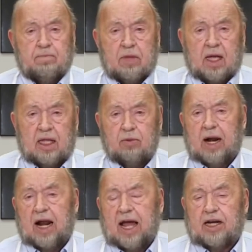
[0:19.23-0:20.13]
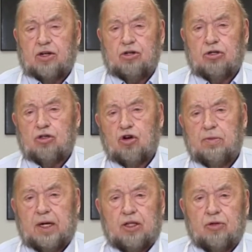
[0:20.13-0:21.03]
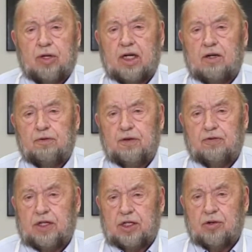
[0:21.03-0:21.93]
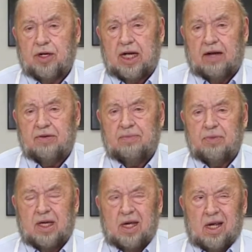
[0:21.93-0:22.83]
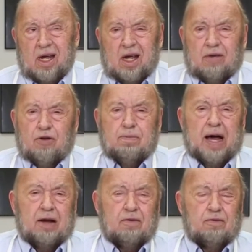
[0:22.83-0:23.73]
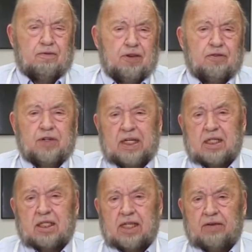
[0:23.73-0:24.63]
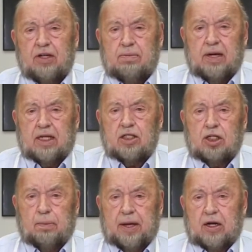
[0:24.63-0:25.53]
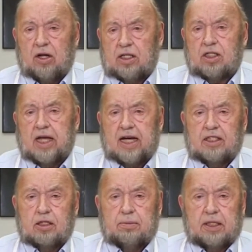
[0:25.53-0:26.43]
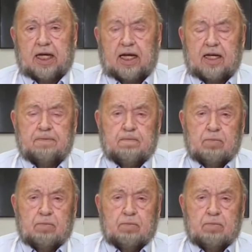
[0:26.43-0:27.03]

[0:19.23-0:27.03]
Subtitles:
And then what I like to do is throw them in a 350-degree oven for about 50 to 70 minutes, depending on the size of the potato.